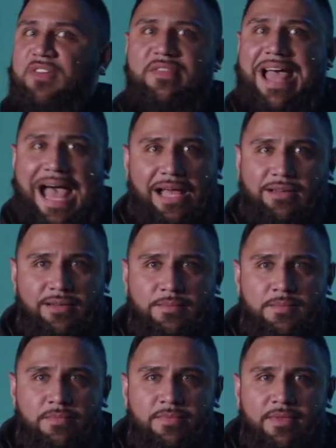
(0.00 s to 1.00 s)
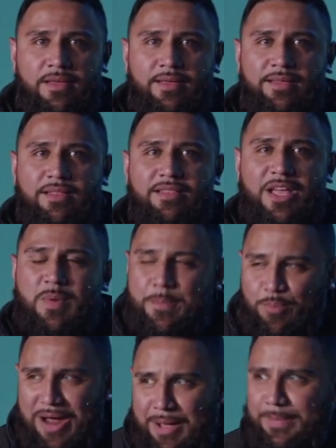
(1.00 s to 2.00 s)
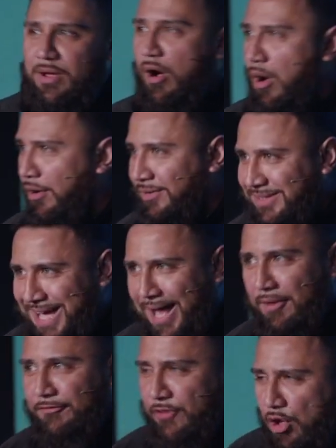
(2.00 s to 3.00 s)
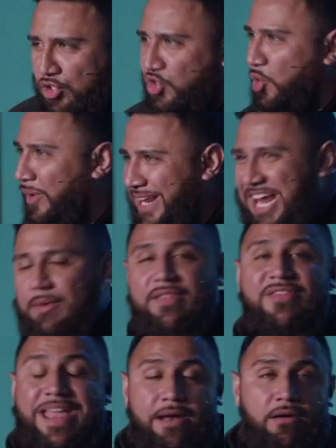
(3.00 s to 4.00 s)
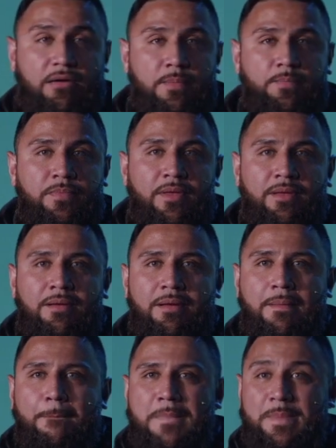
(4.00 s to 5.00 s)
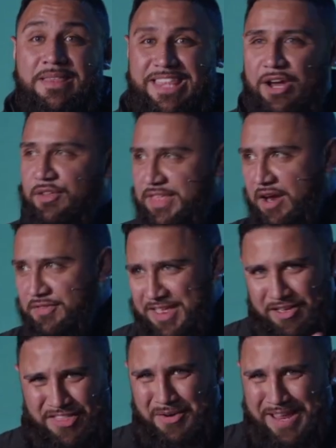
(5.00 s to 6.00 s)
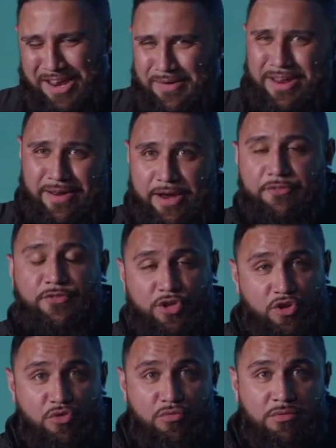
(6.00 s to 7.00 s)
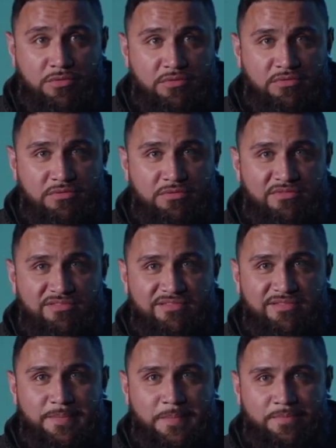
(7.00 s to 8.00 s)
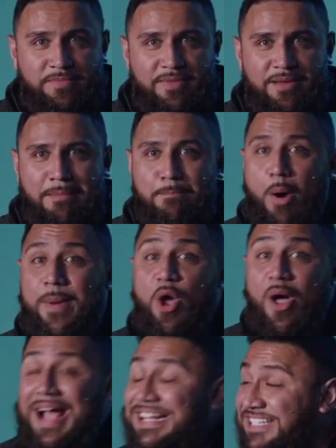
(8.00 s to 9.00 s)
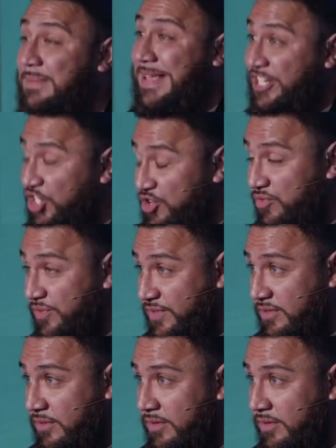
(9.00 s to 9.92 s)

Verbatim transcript: in that. Like we probably all kind of fall short here and there. Maybe there, there, there, there, here, here, here for you. but we all got some issues